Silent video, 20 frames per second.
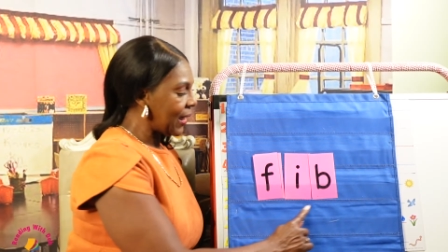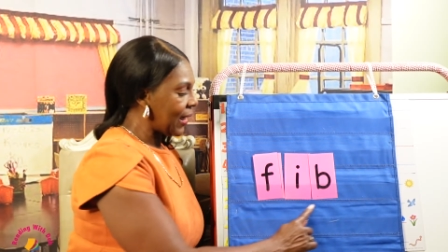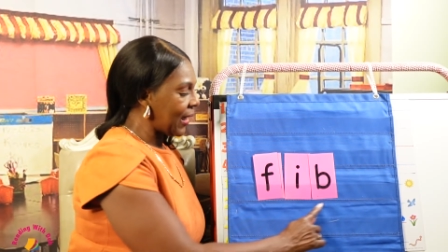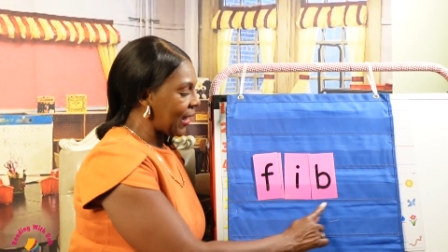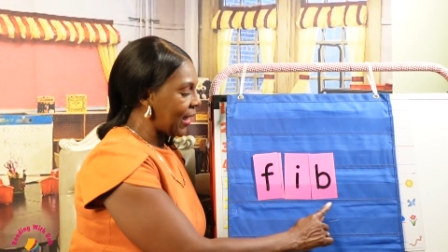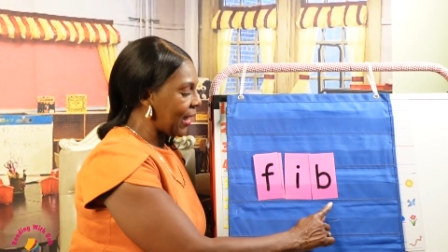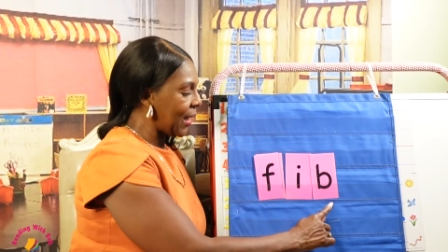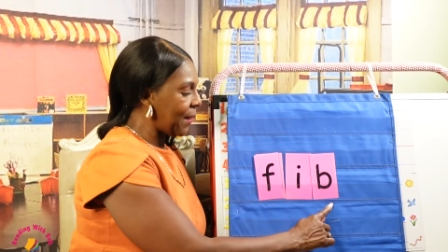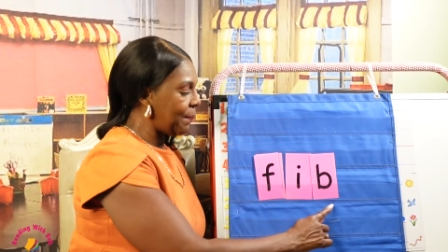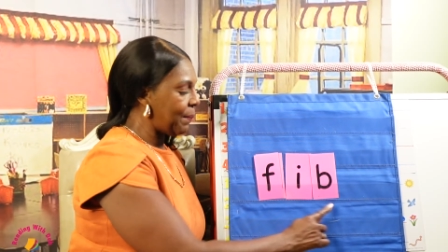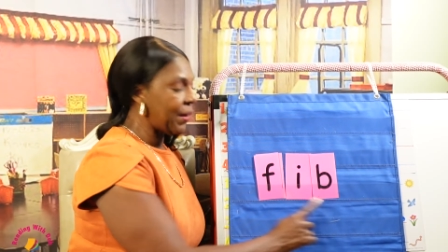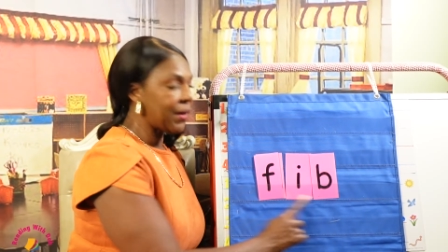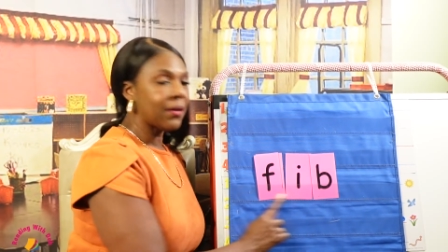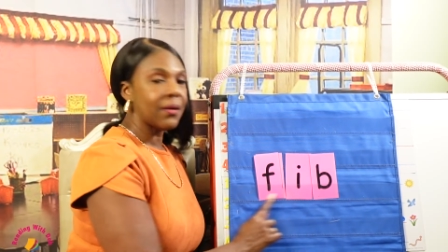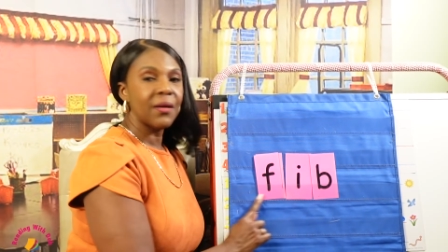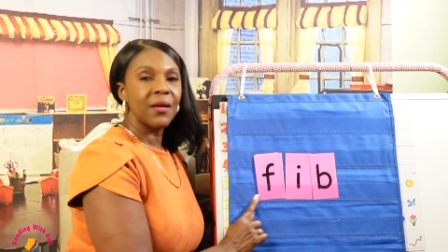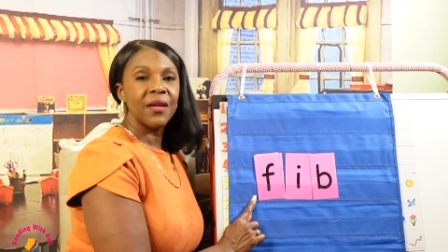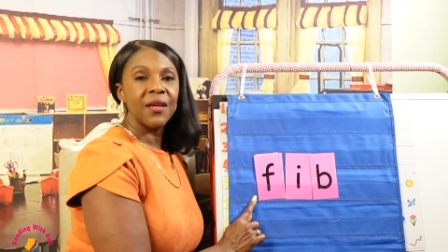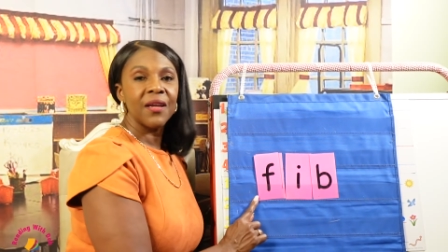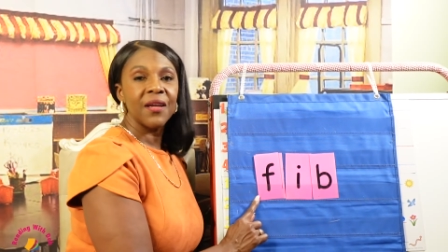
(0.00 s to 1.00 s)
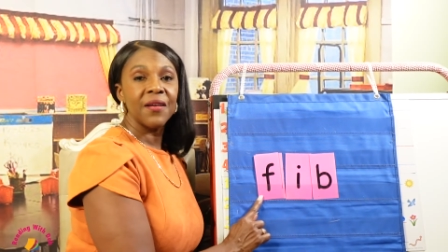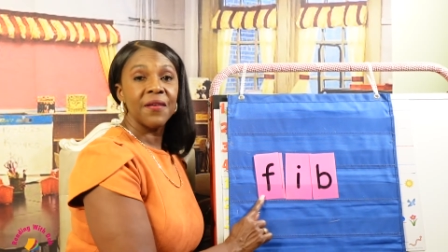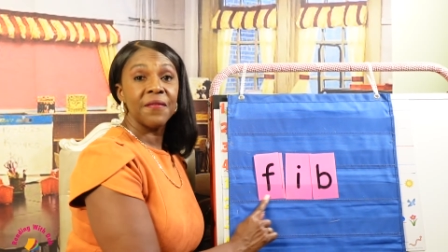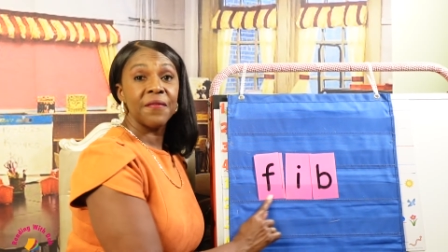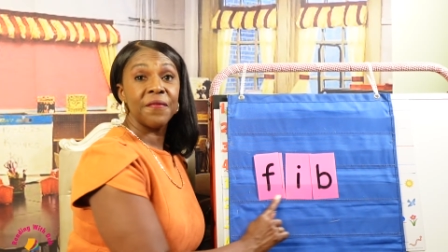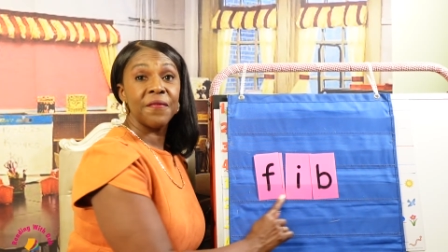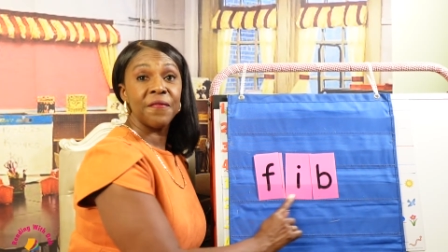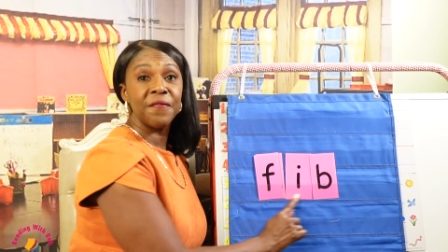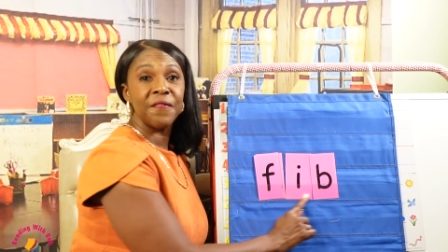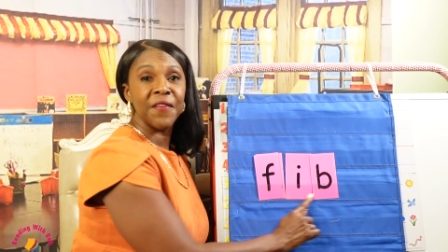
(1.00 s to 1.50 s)
Ib,
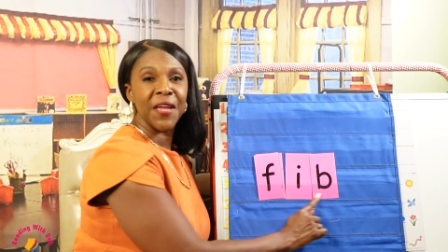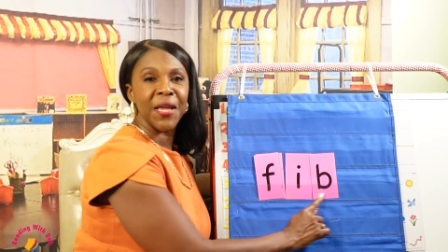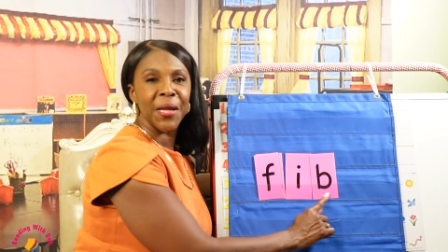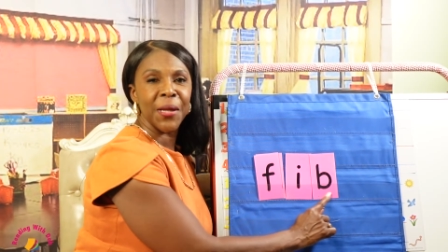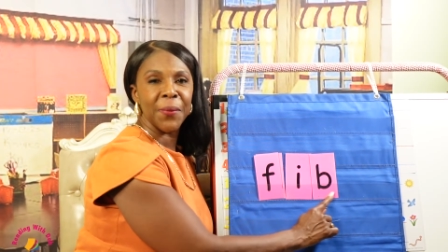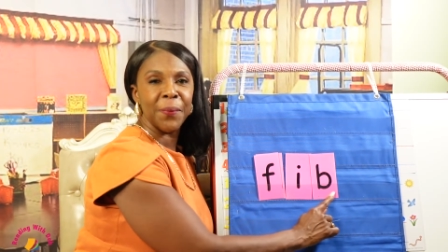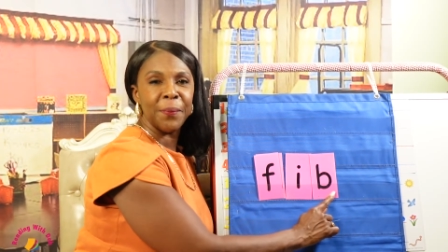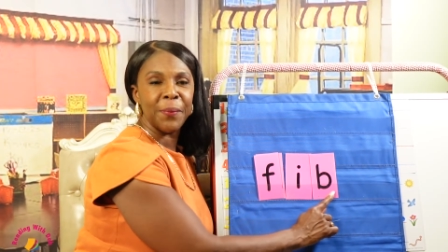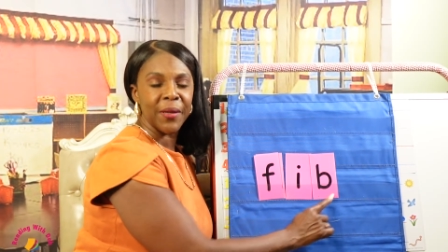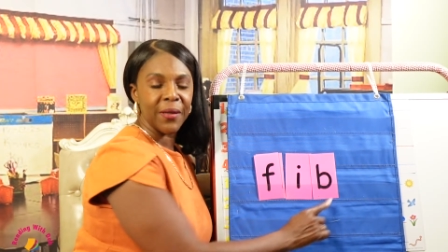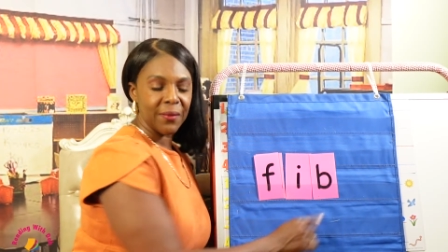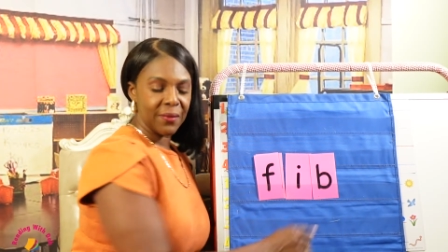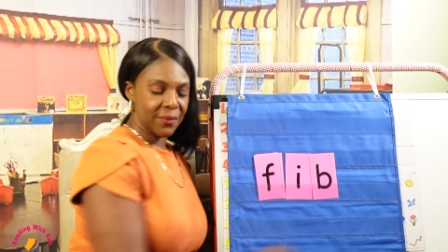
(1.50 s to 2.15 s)
fib.